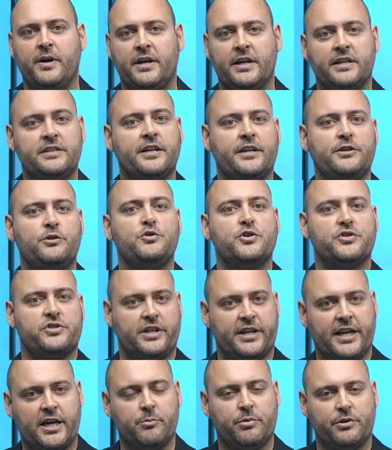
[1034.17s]
Then you just
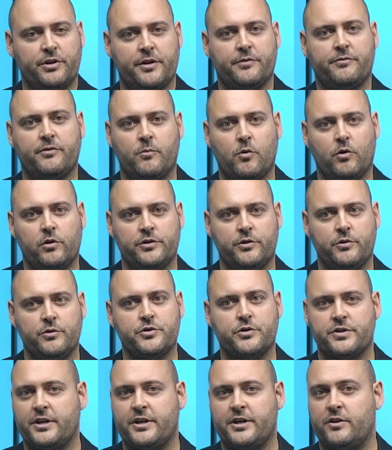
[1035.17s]
enable it from all
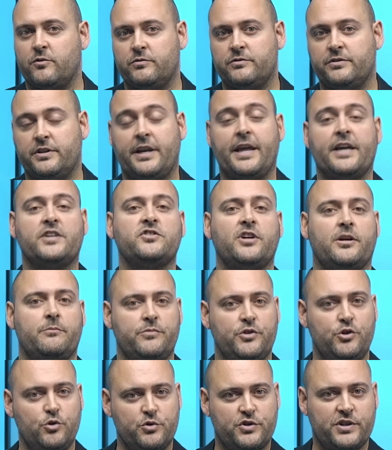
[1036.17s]
users, and the next
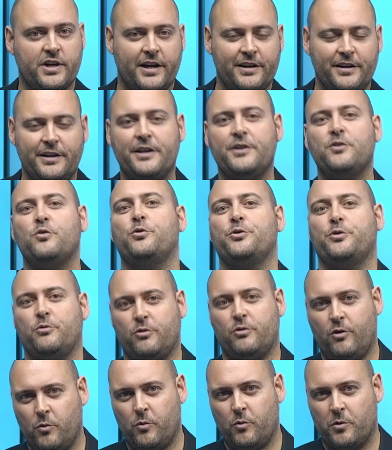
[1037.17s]
time you sign in or your
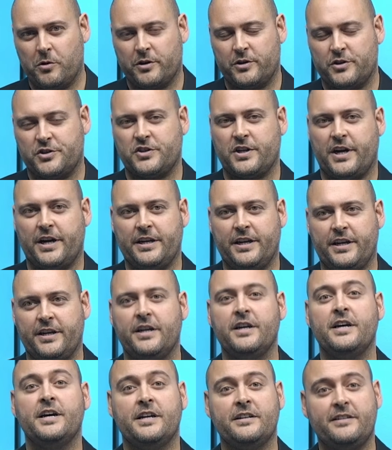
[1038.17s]
coworkers sign in,
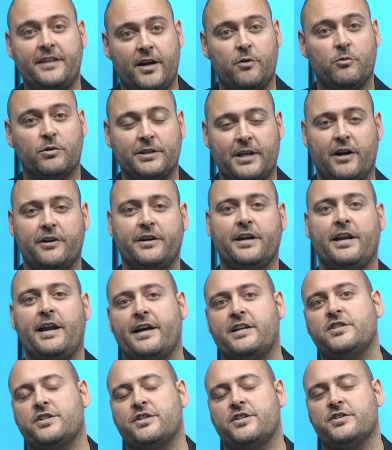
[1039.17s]
they will now get
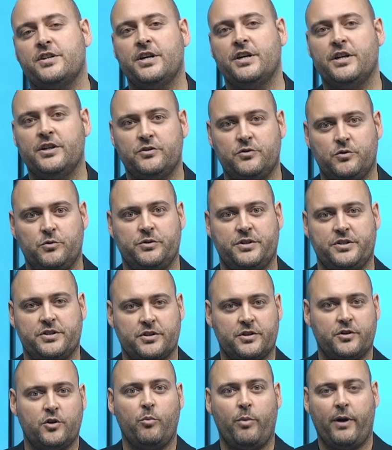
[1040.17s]
access to
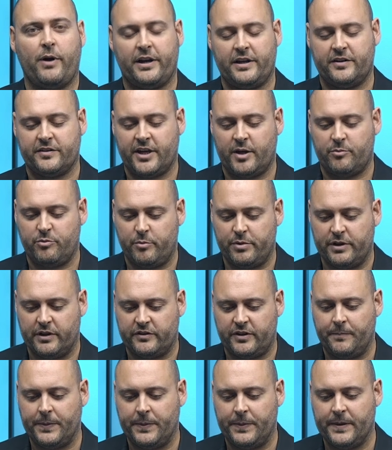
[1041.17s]
this Copilot
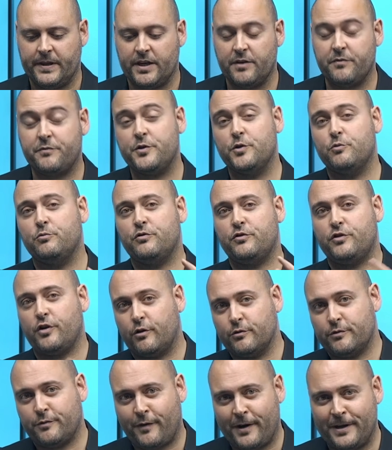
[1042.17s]
capability. If you
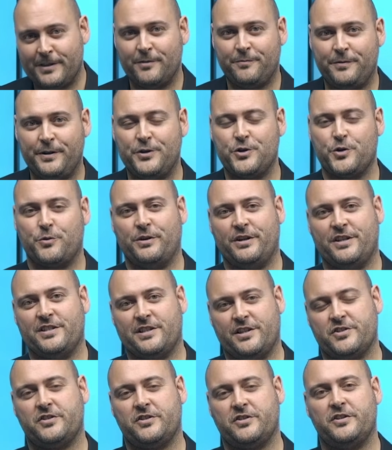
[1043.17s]
don't find a feature in
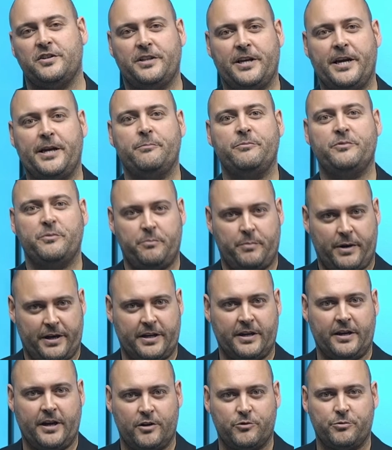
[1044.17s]
this list named
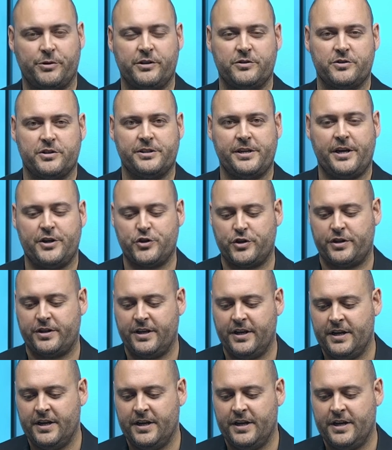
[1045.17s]
Bank Account Reconciliation,
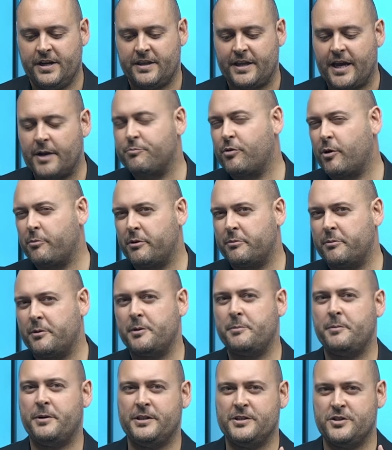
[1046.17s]
that
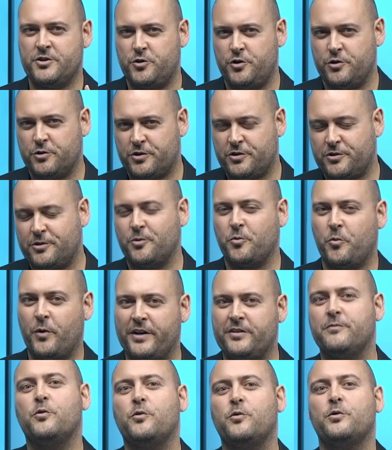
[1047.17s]
probably means you're still
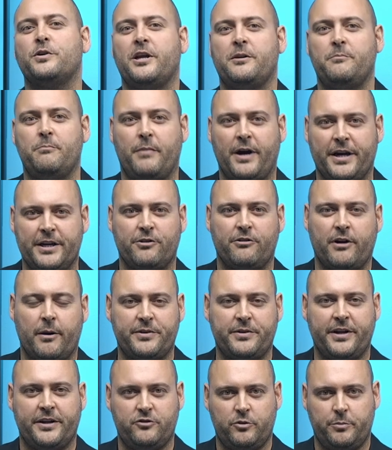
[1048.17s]
waiting for that minor
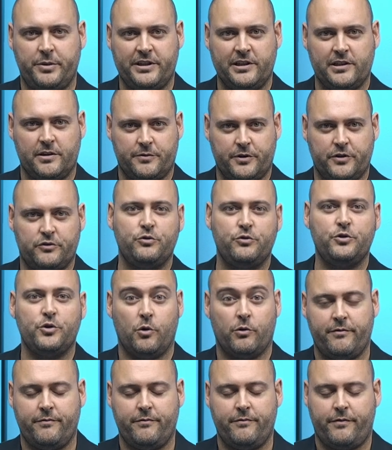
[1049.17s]
update to be delivered to
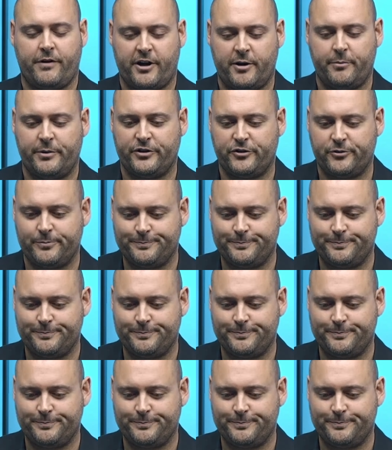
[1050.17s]
your environment.